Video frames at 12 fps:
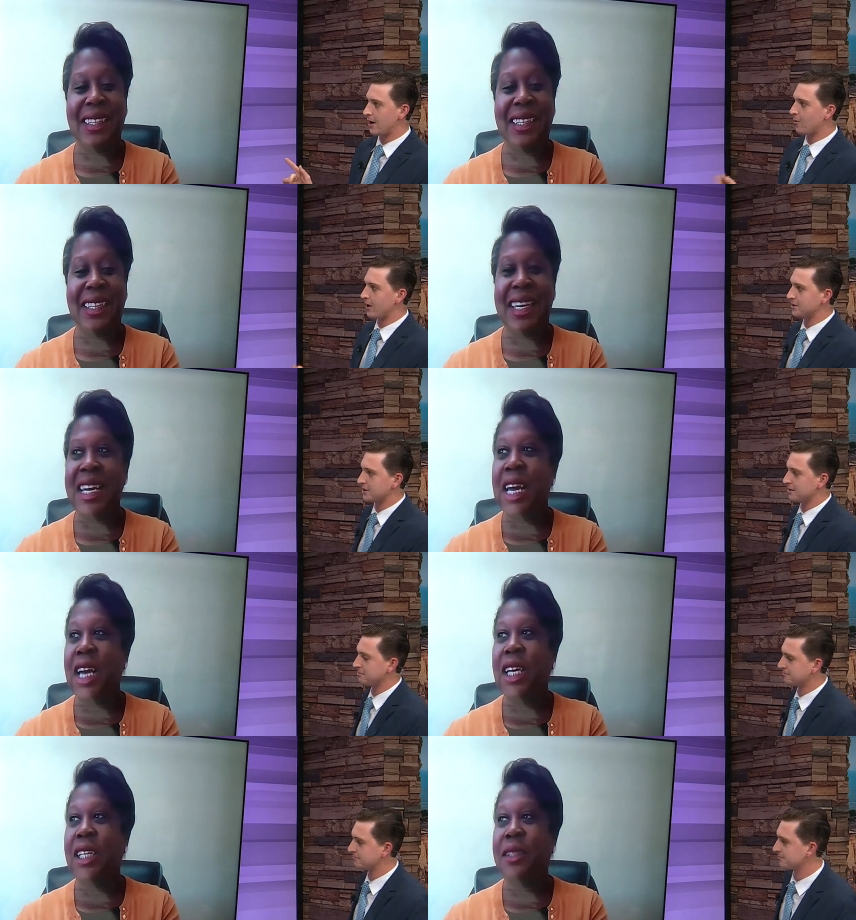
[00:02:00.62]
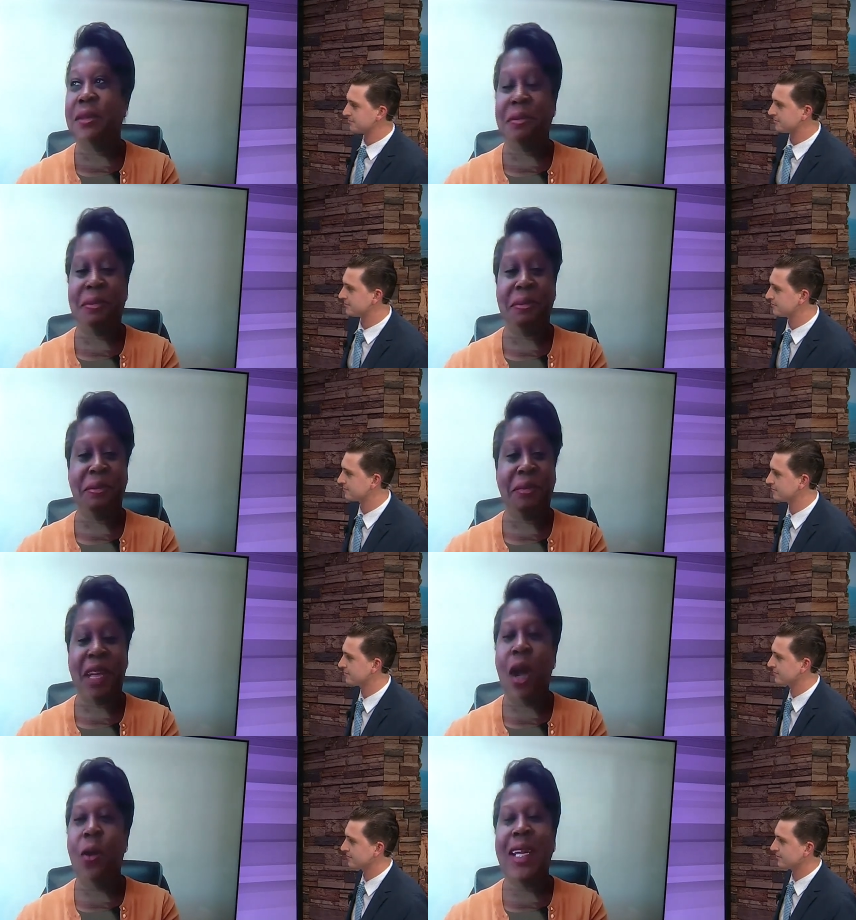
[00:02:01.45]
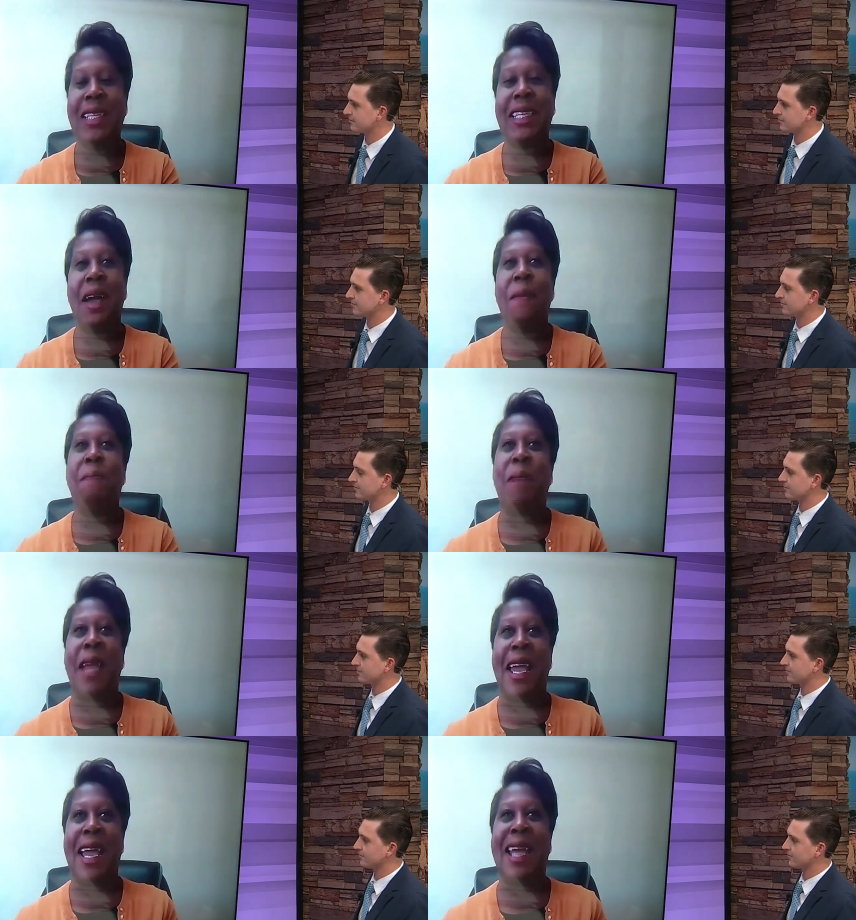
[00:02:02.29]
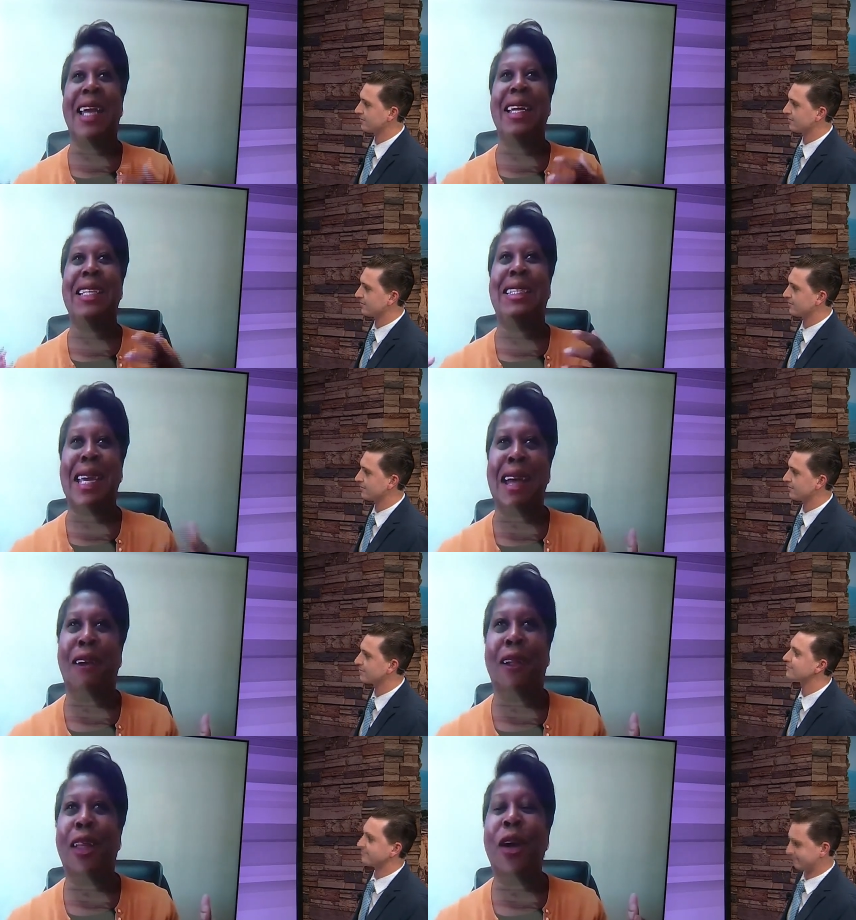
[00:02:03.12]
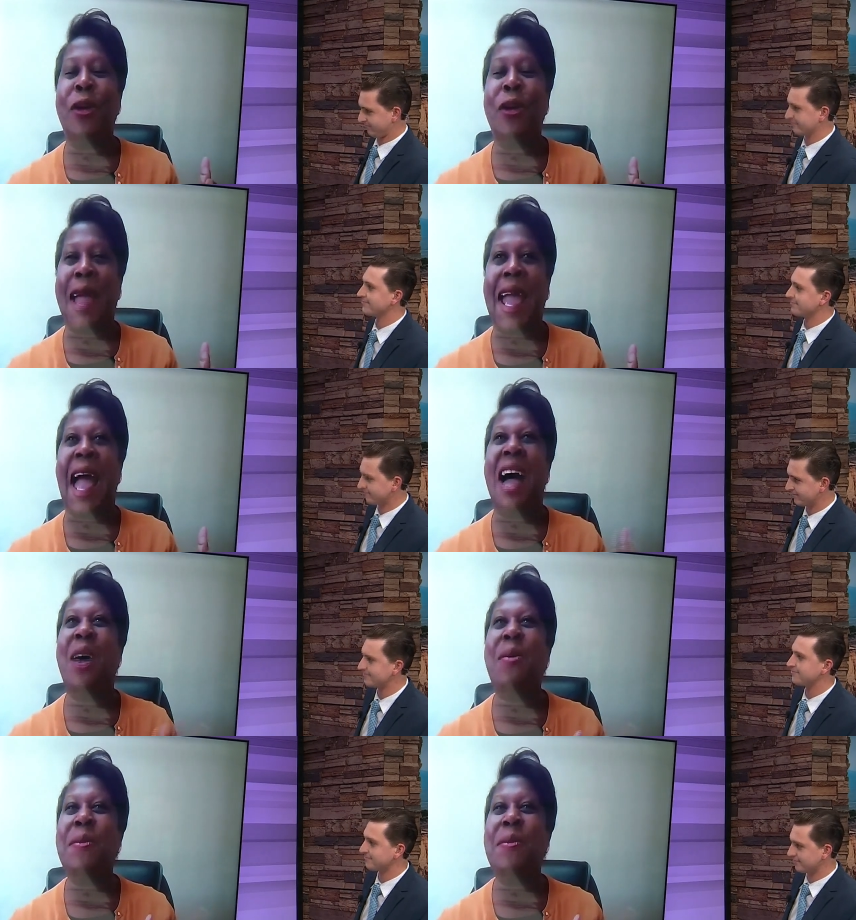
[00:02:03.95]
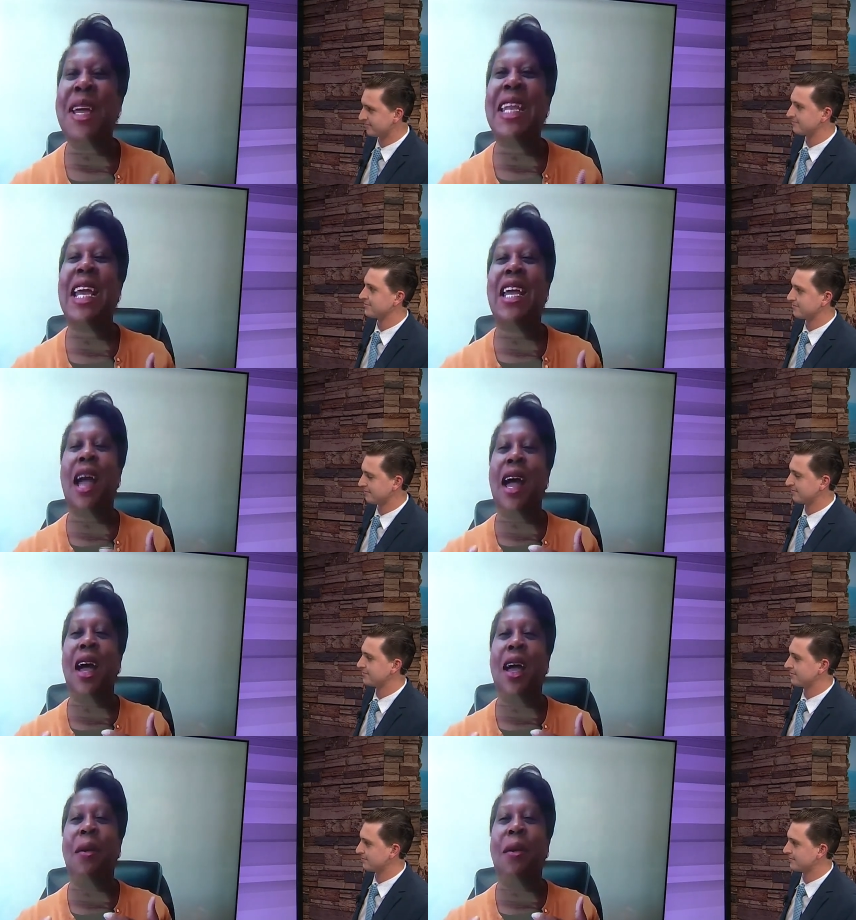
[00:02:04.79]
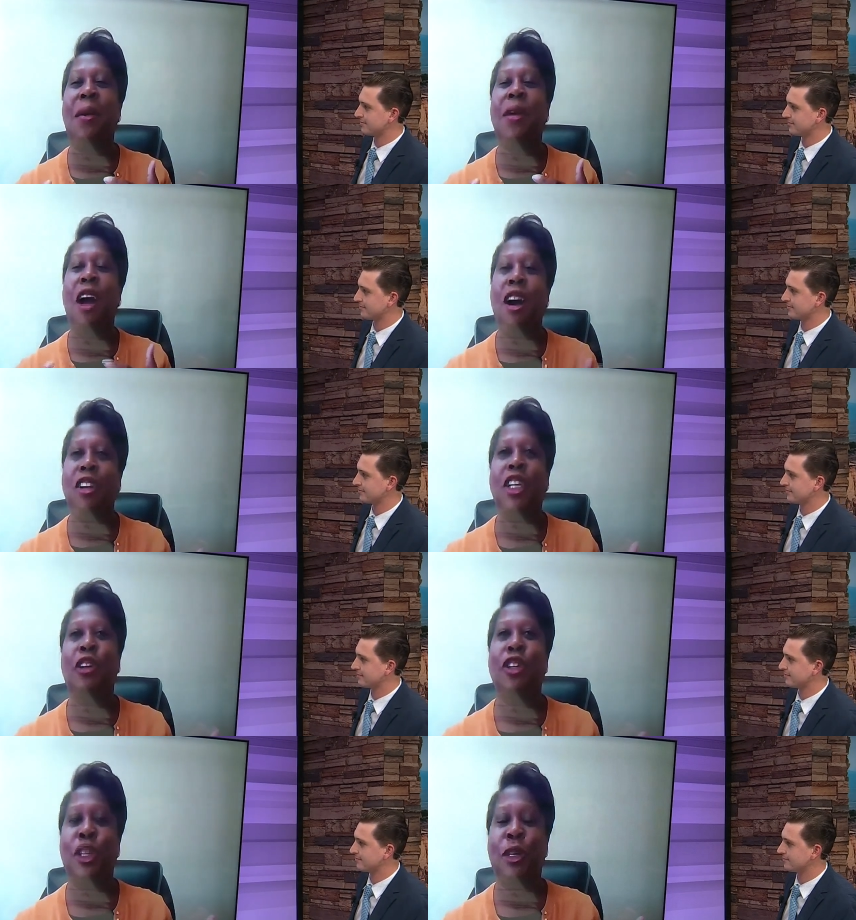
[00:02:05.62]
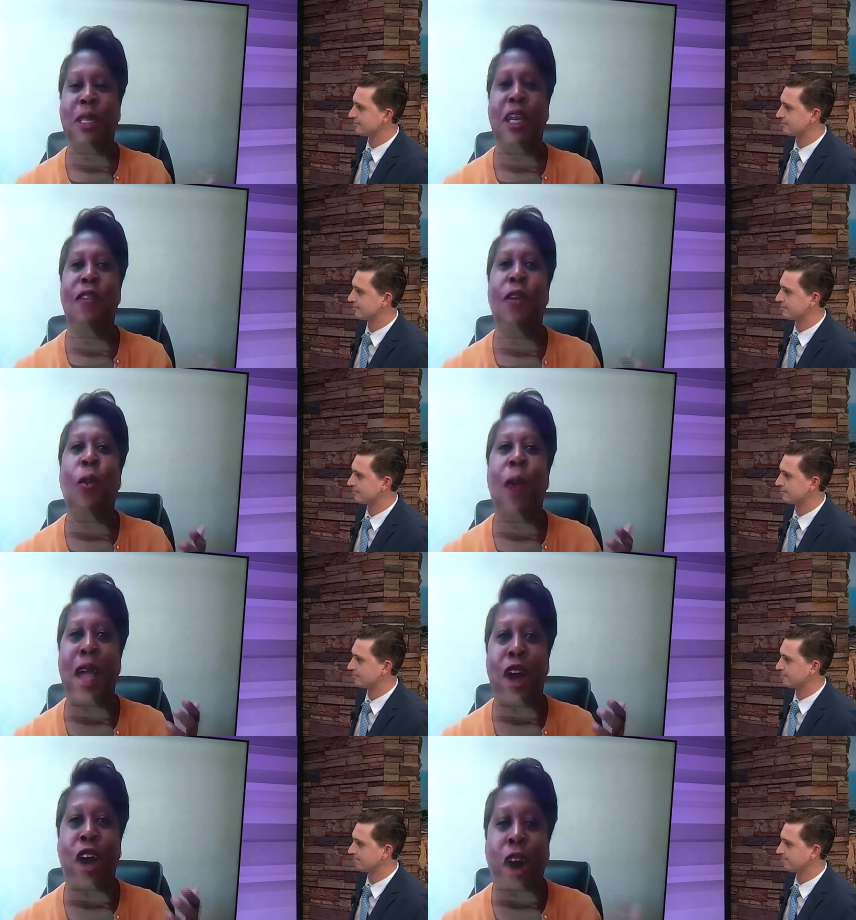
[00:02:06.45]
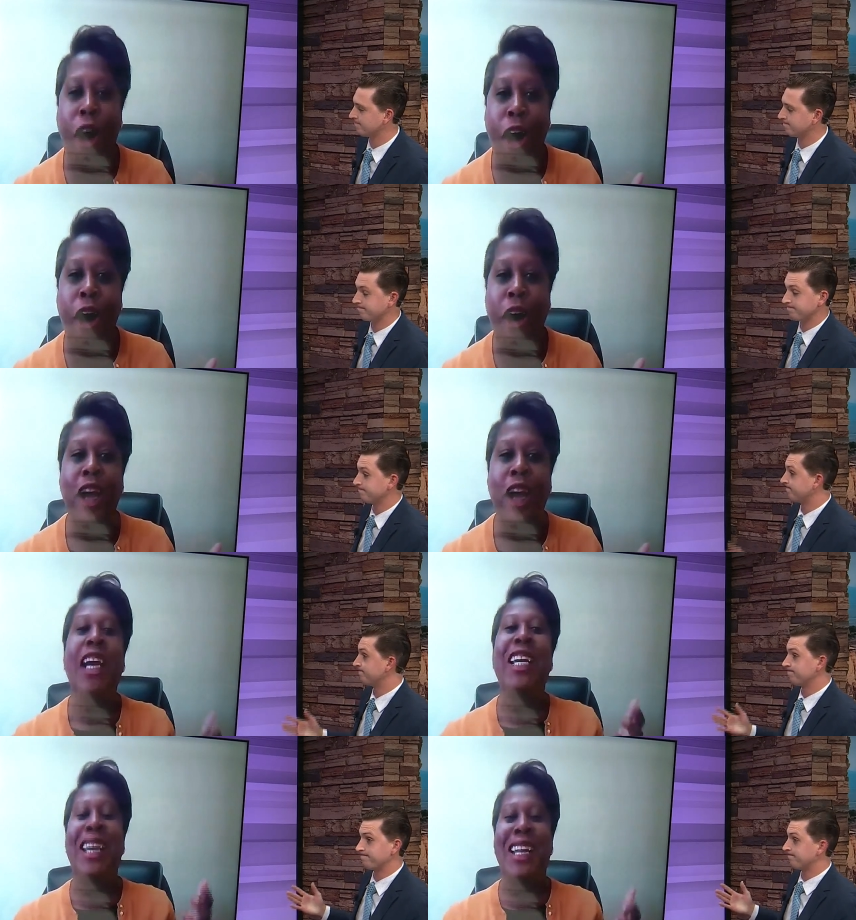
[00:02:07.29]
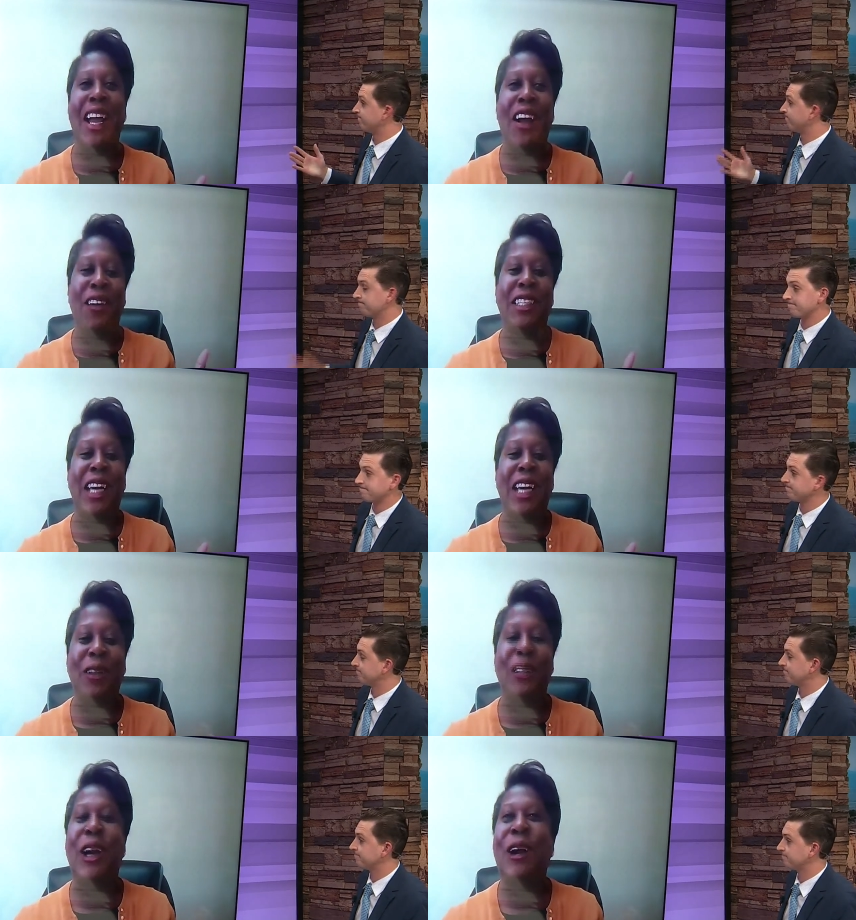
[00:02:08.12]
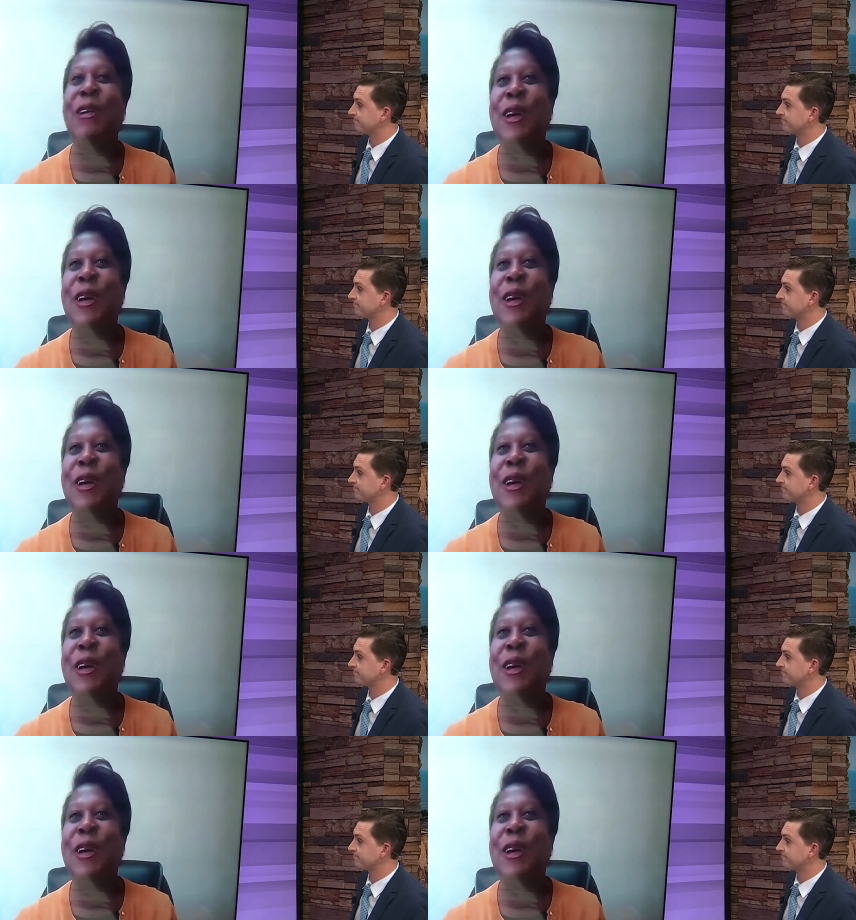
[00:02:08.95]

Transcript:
Speaker 1: What is it? Oh, it's a big deal. Okay, how many um, car dealerships give away a car? You know, so Turner